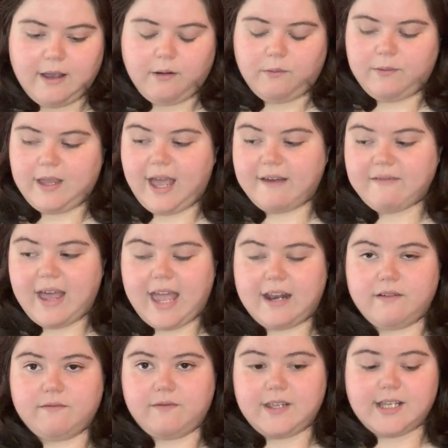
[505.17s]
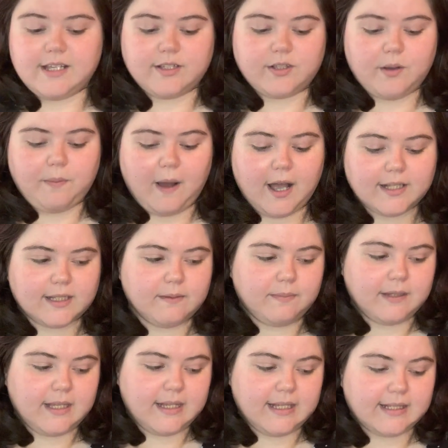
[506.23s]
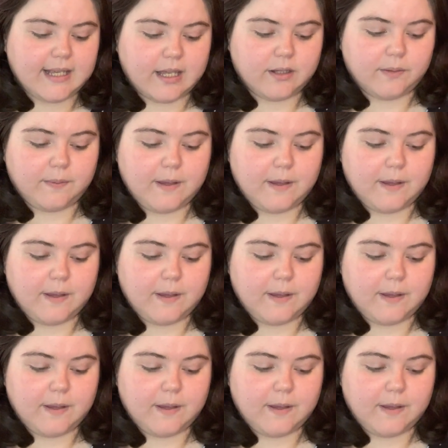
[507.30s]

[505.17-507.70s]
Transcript: We have Envy. So possibly these other